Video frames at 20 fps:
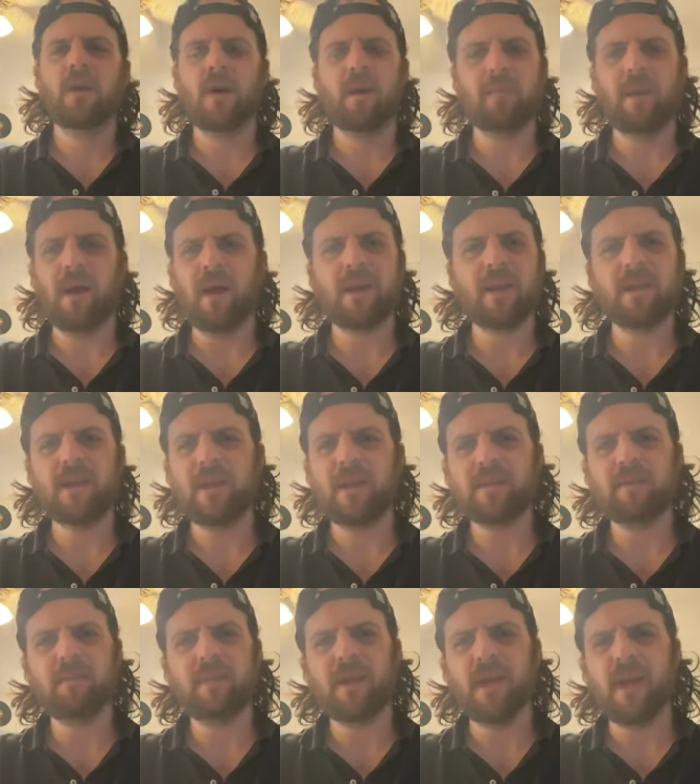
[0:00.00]
I'm not gonna let
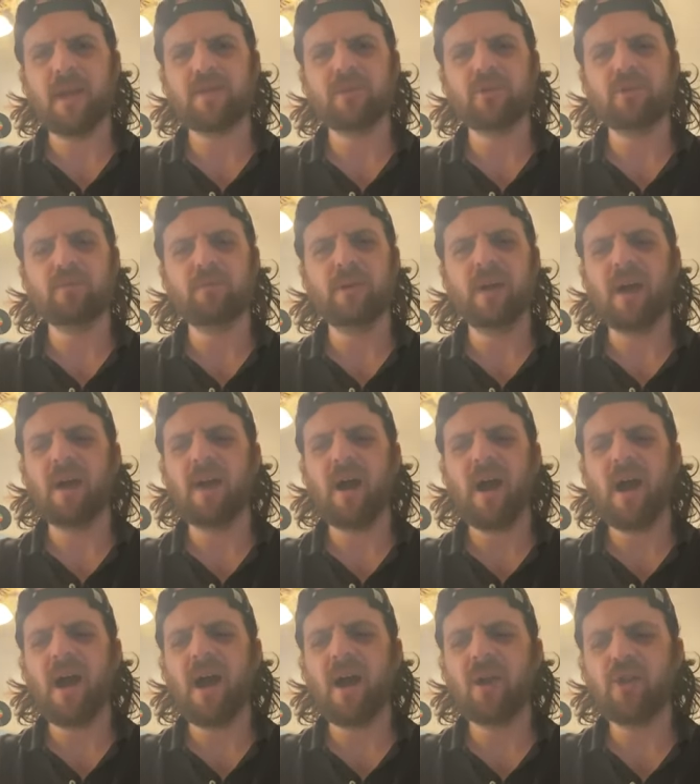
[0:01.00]
them cancel me. I,
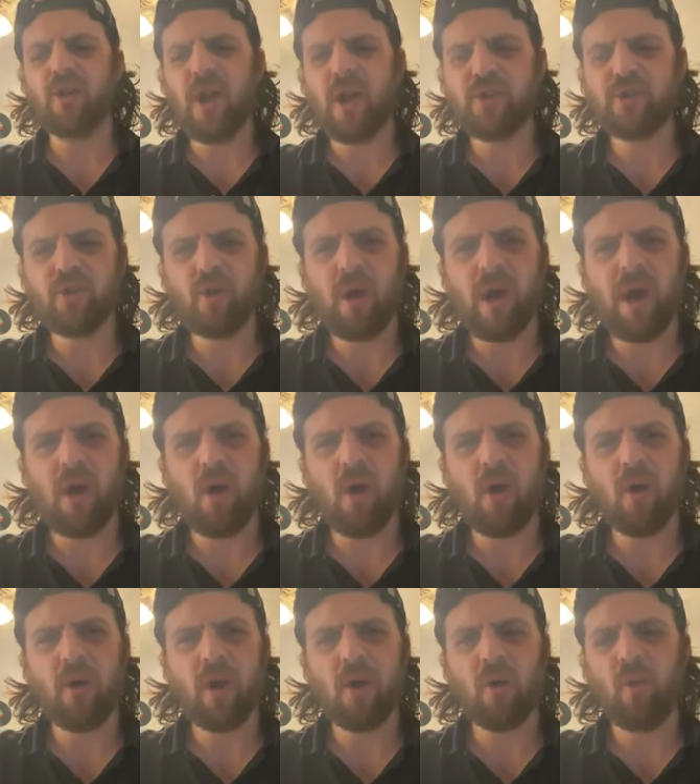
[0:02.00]
I, you guys know how
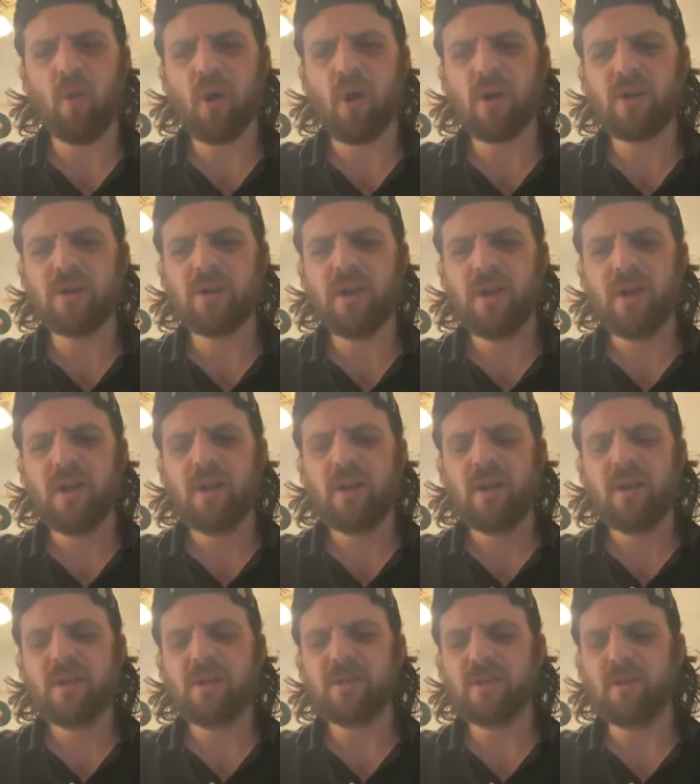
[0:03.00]
hard I worked
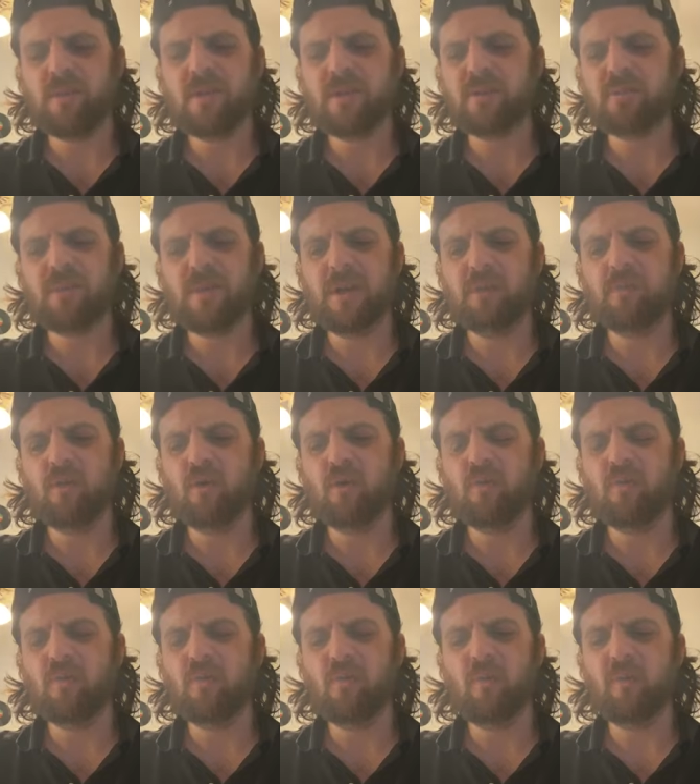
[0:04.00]
some of these
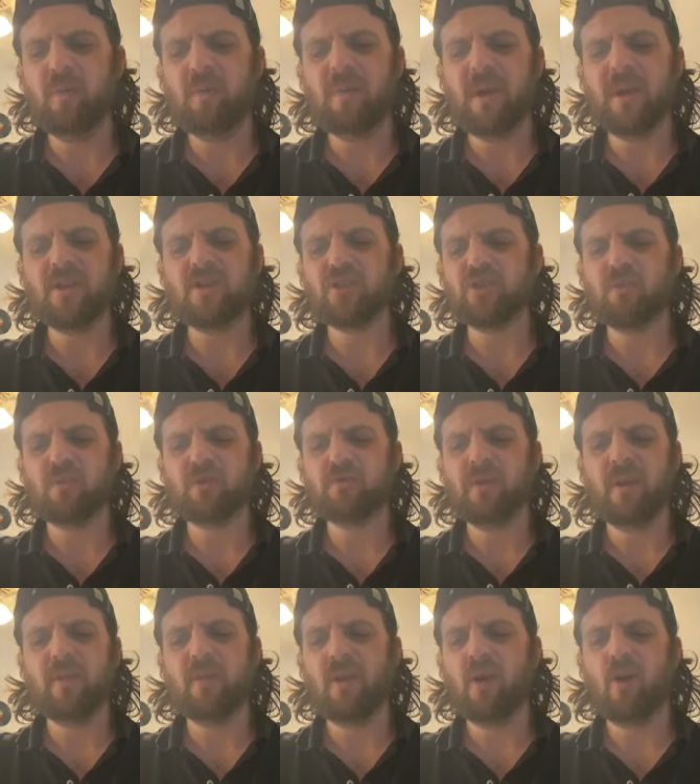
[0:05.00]
people be making so much
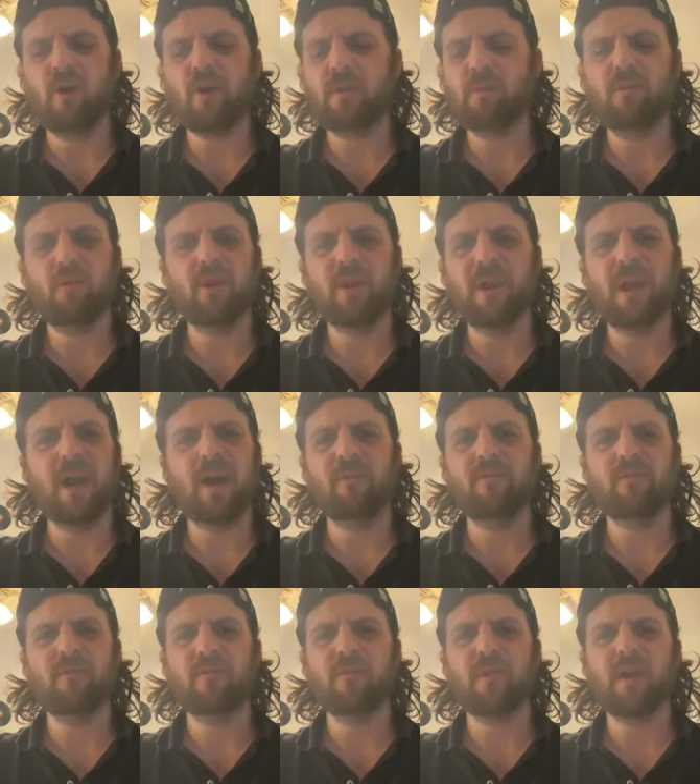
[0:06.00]
money they hardly put any
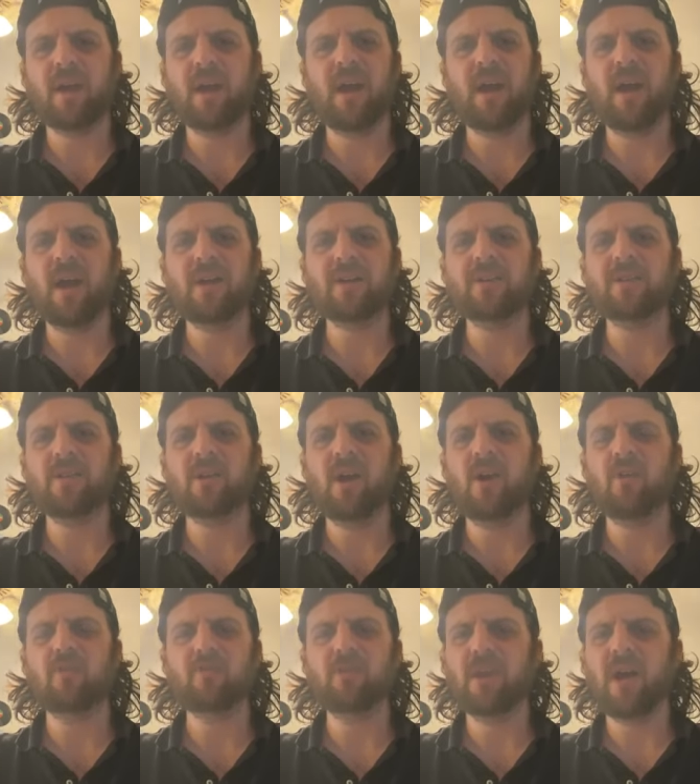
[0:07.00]
effort. Like I, I did
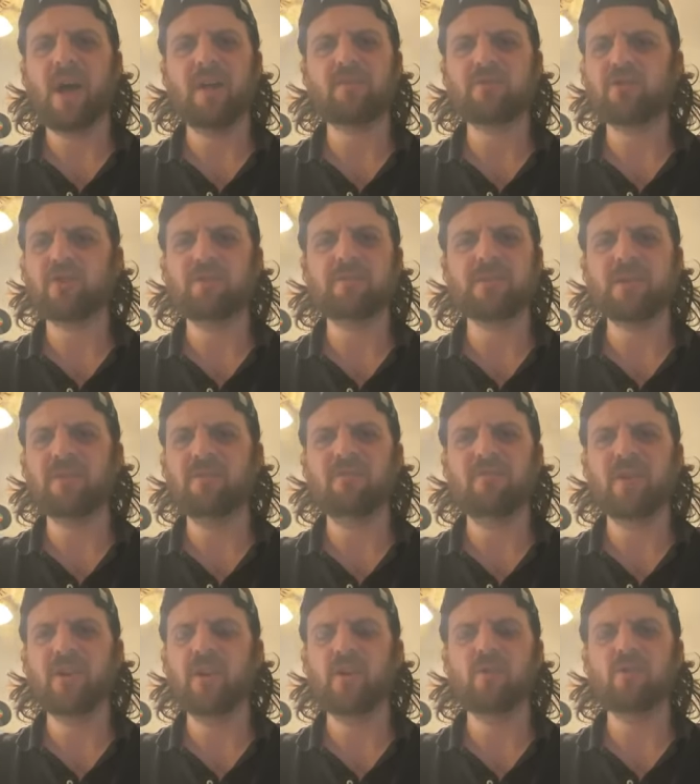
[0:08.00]
all the live streams and the
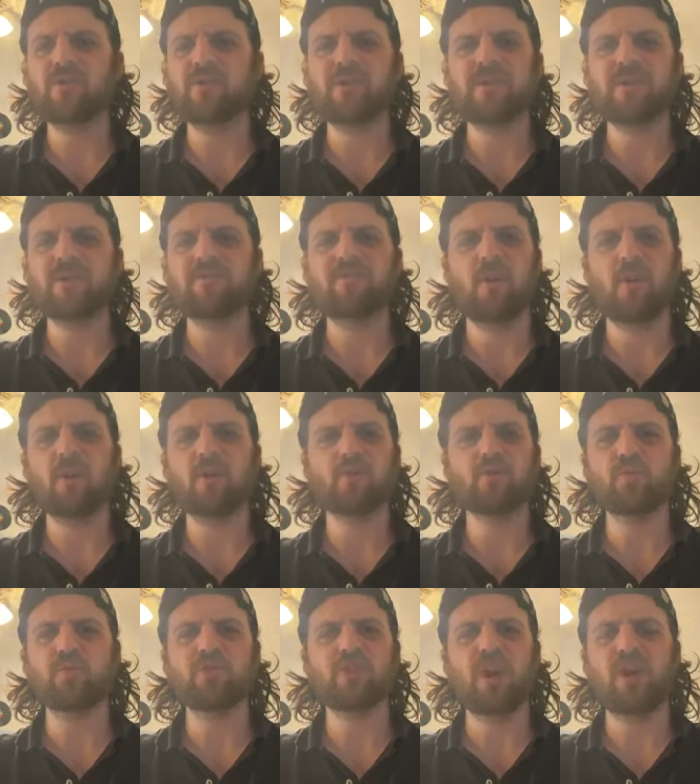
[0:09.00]
videos, and these fuckers
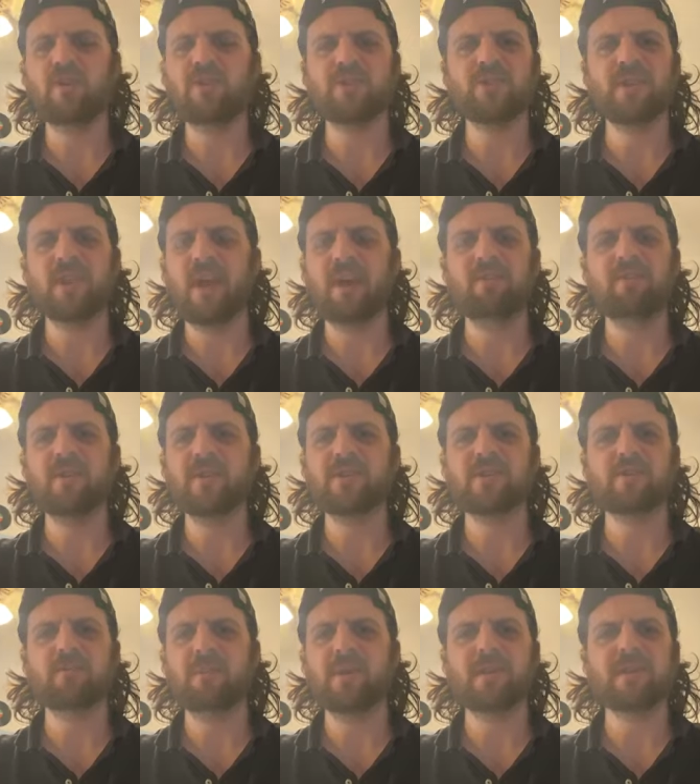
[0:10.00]
were jealous and envious
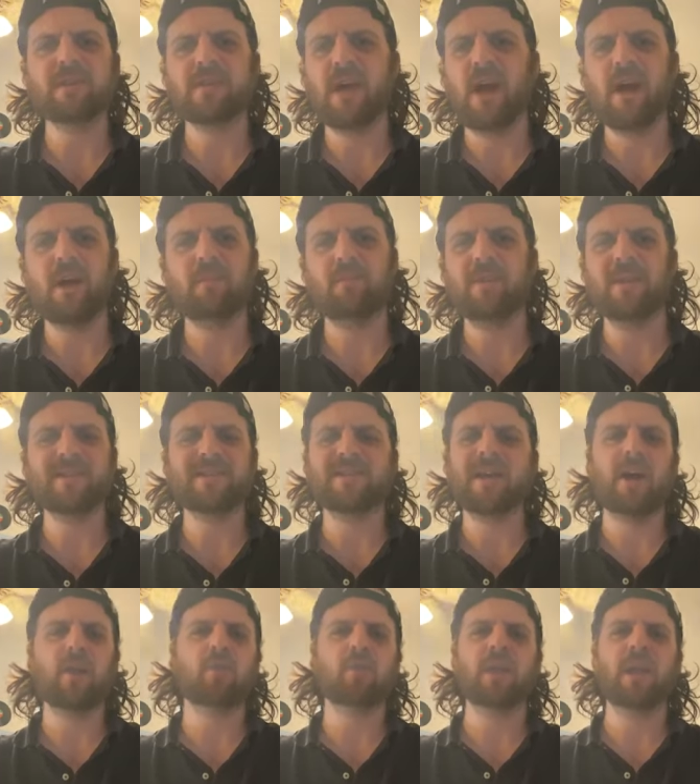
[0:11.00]
of me. It's not, but it's
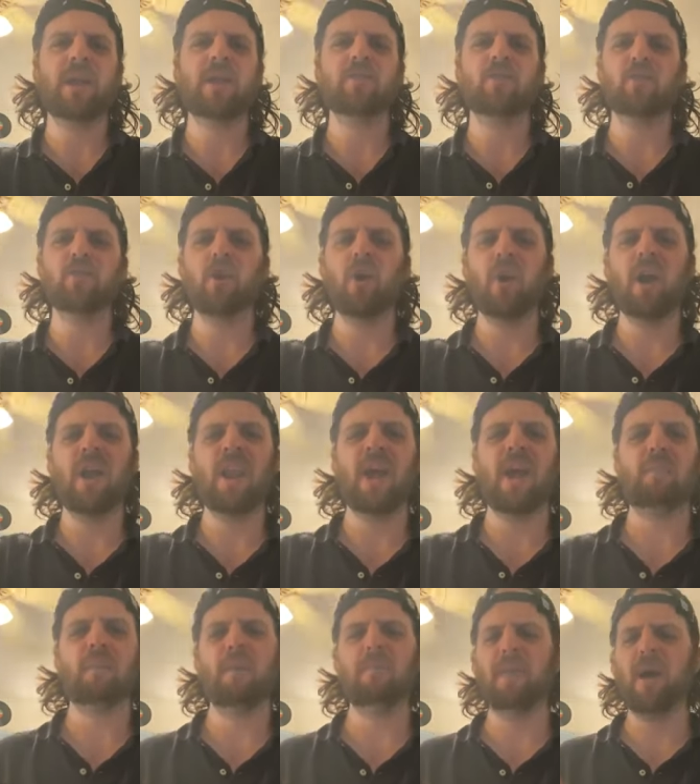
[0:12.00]
not okay though. Y'all gotta
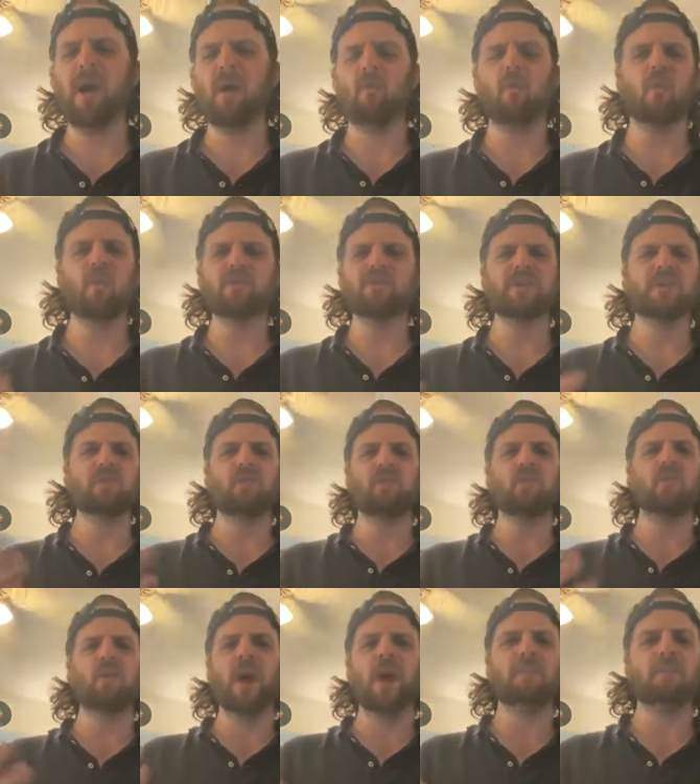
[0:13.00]
have my back. Where was everyone
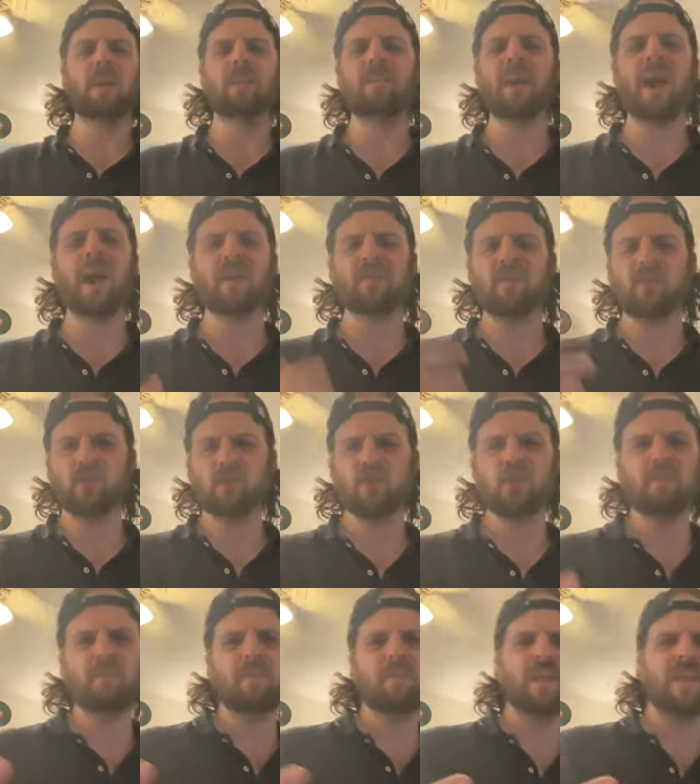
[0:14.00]
who had my back? They should
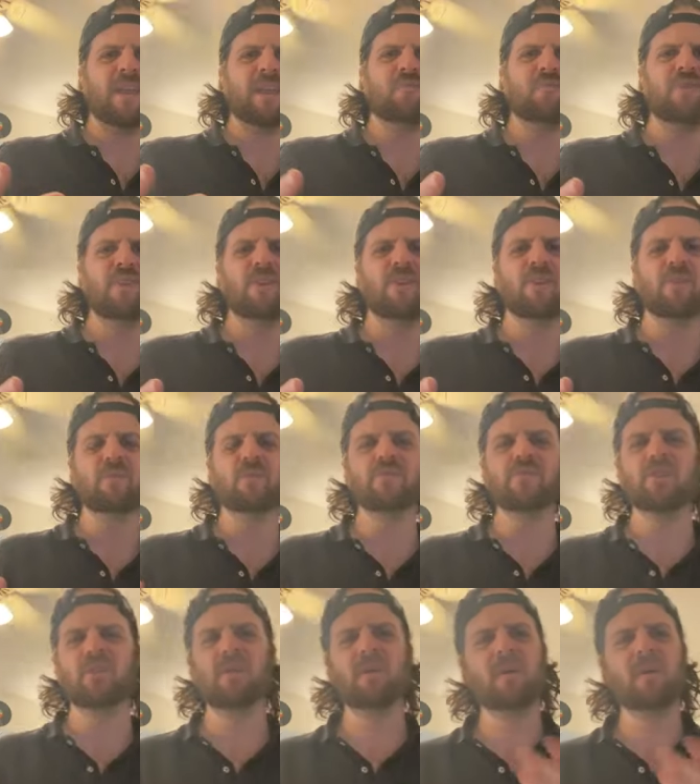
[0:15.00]
have been making videos.